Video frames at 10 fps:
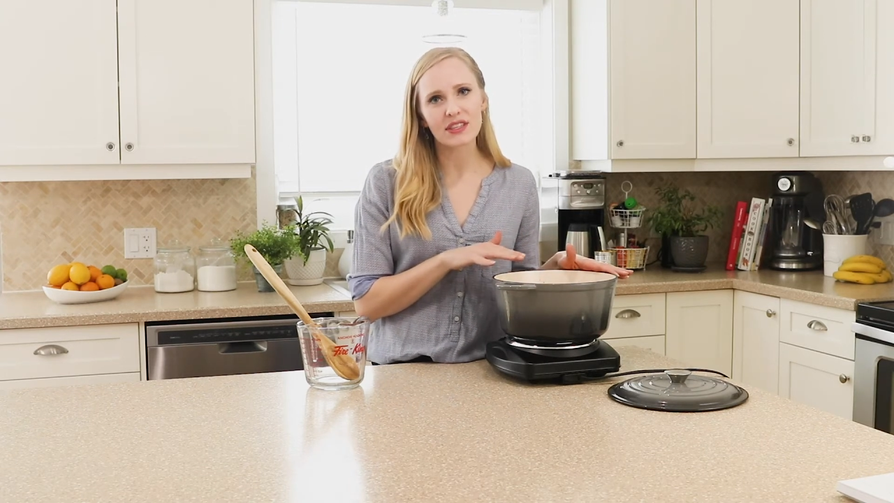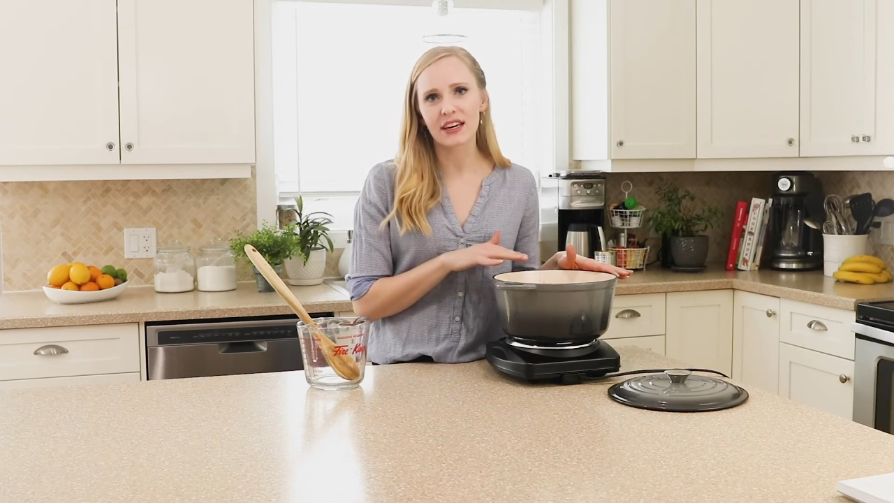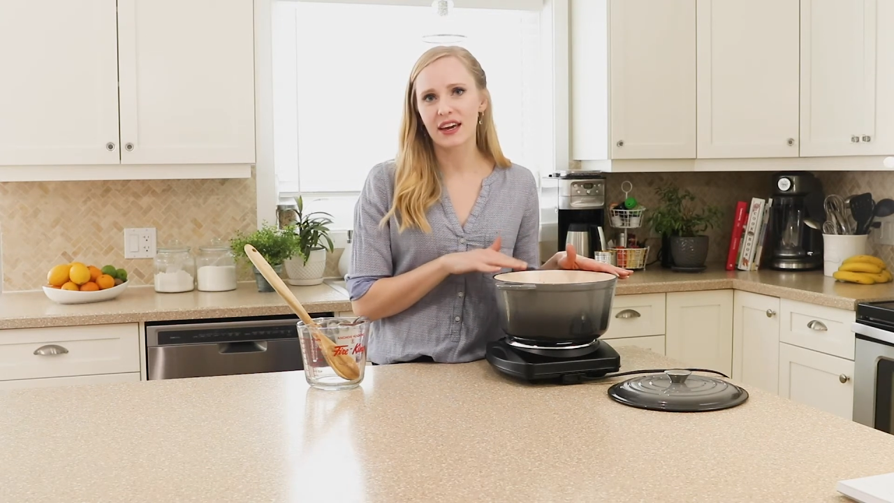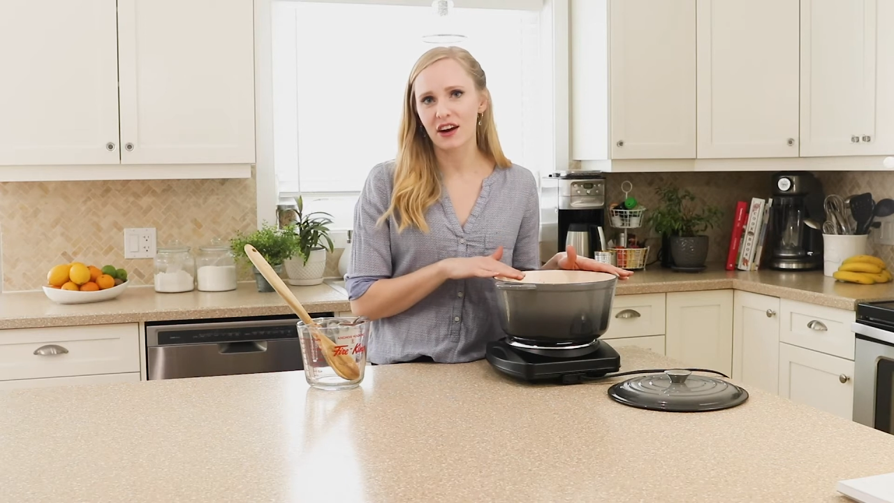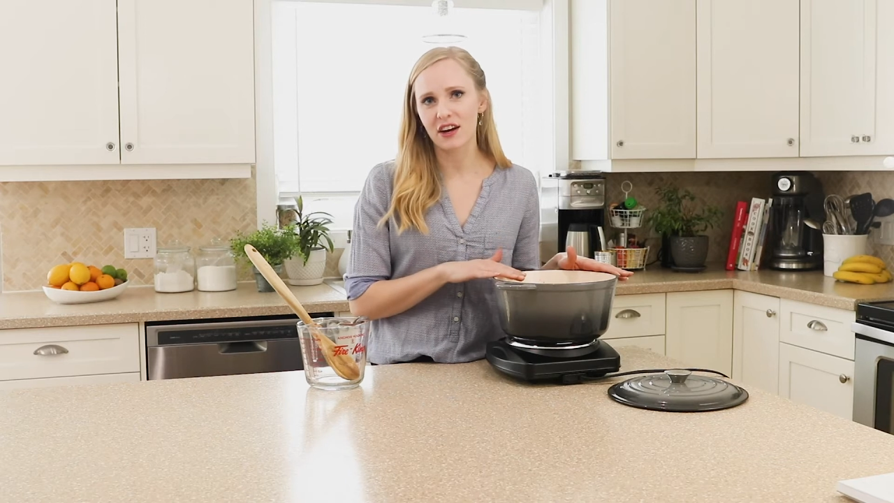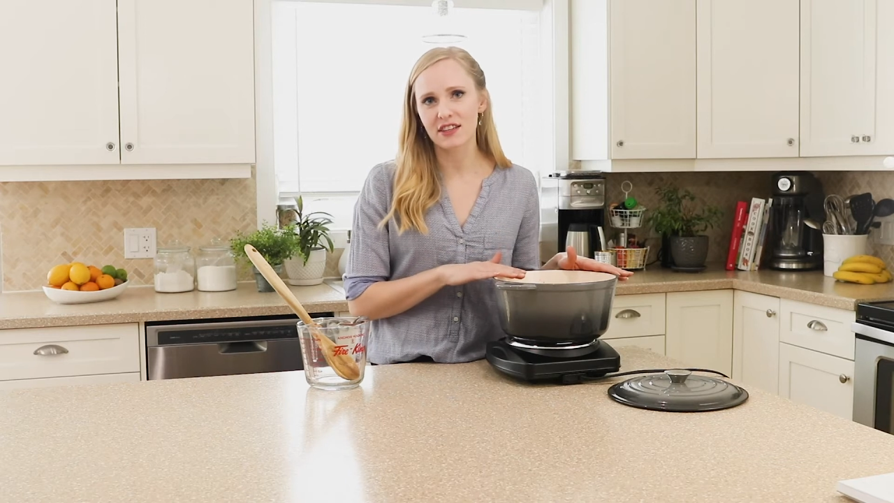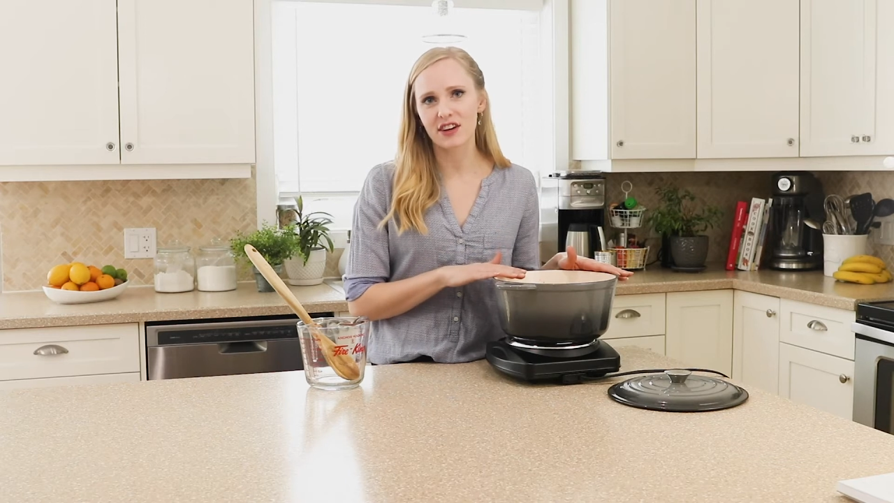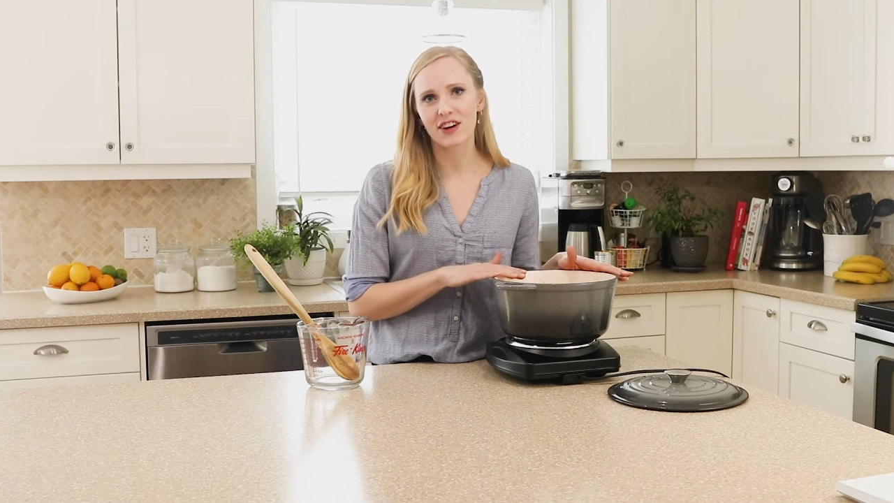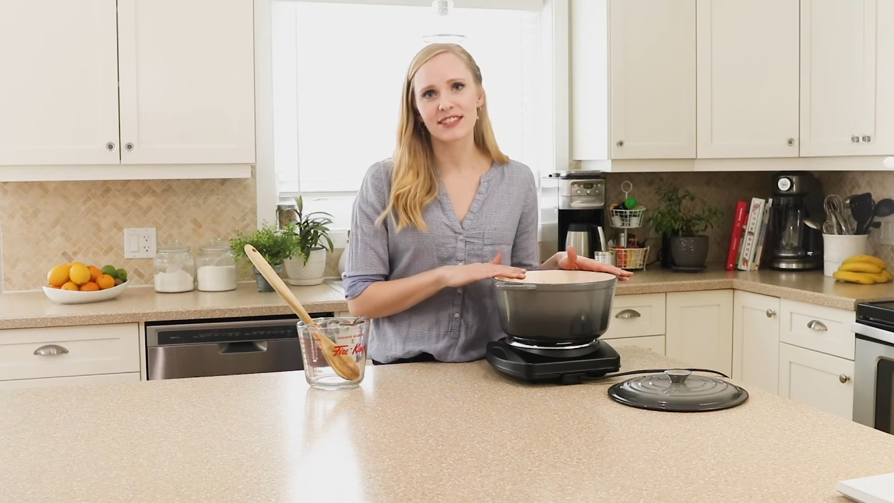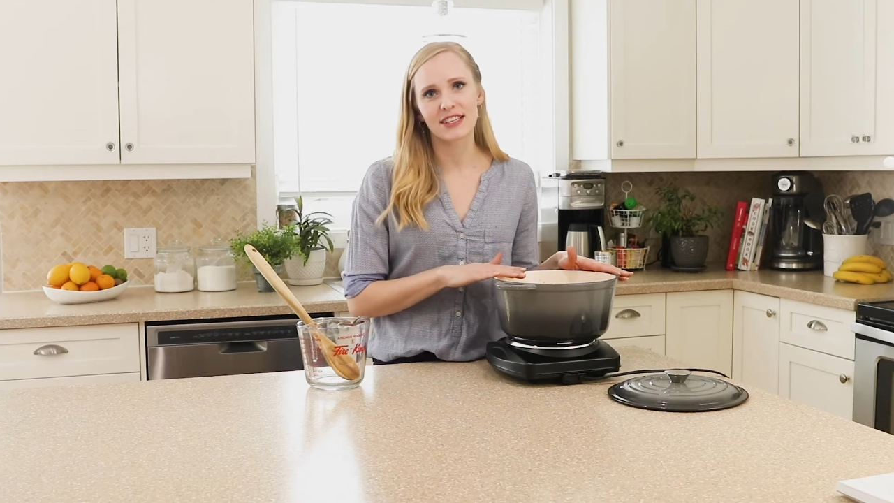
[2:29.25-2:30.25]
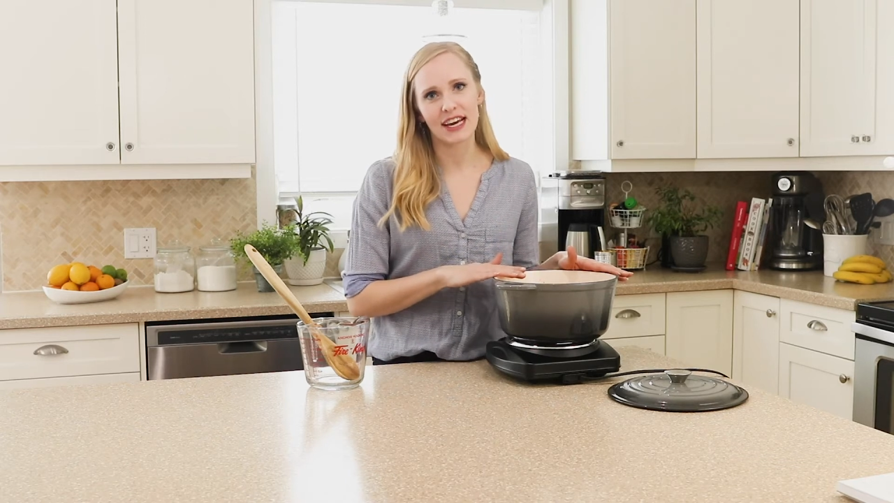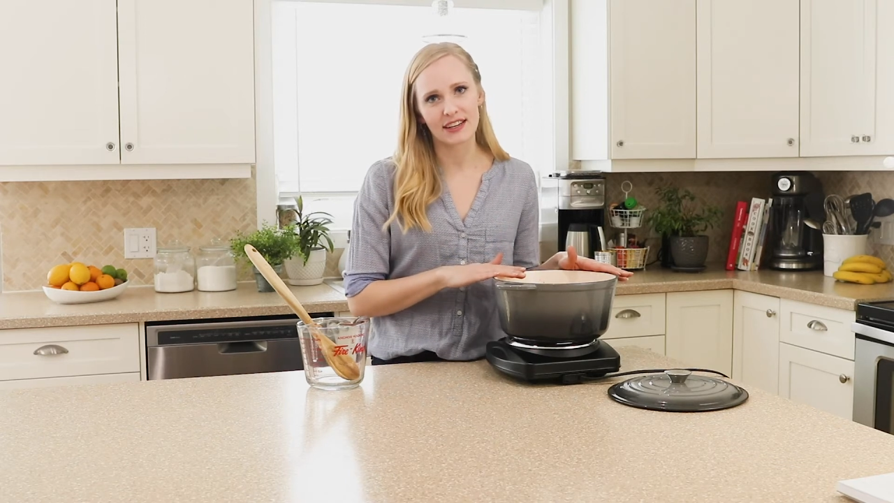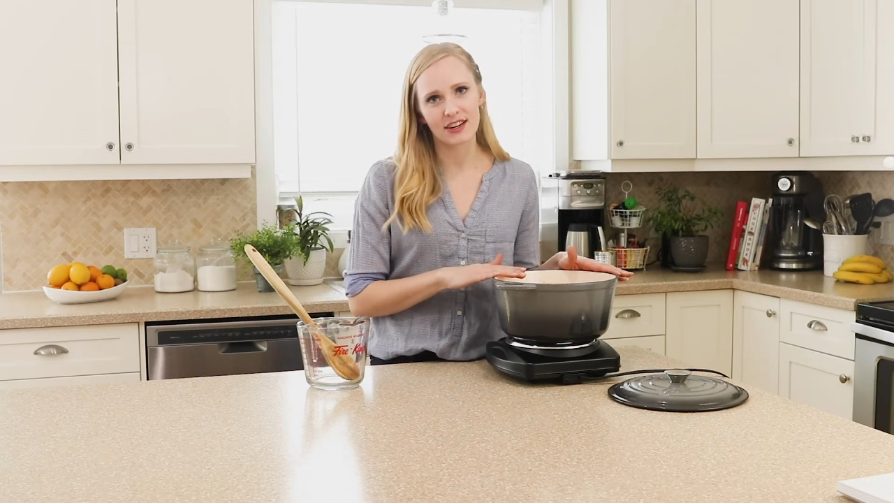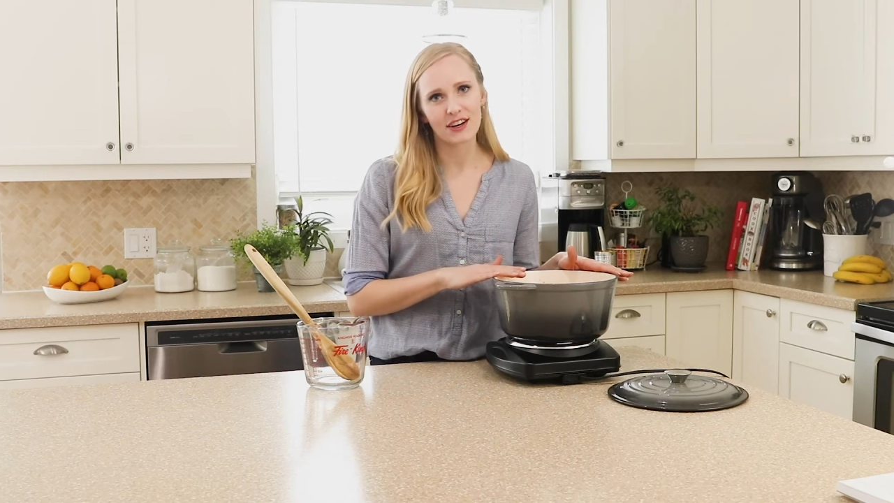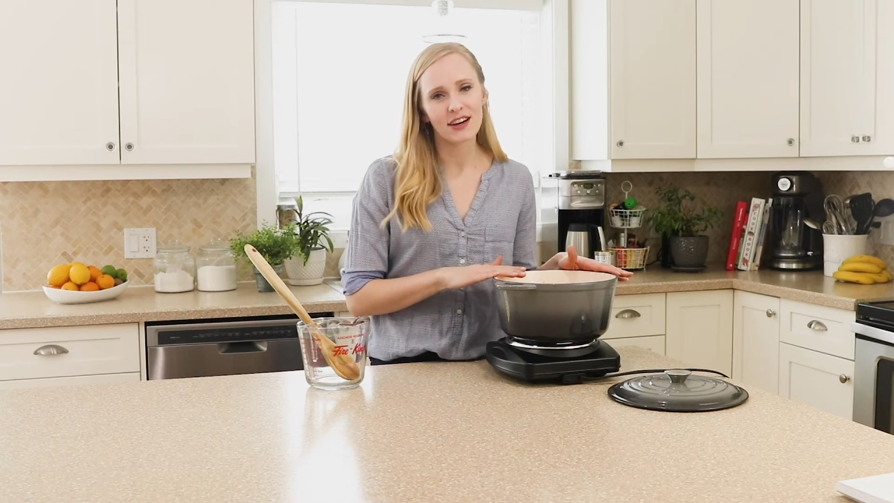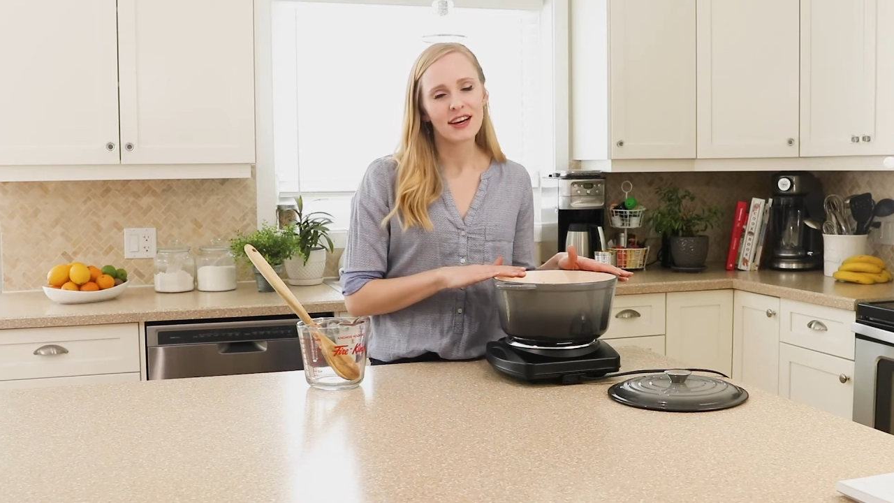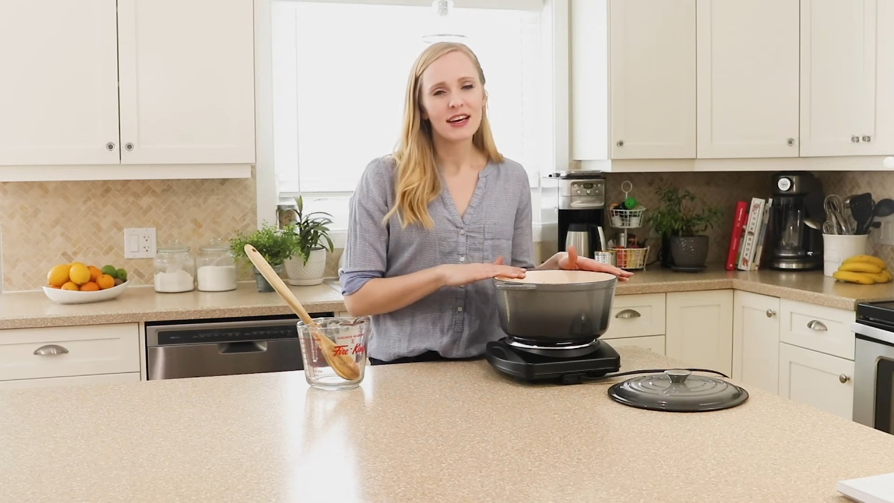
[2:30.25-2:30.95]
and carrots are tender.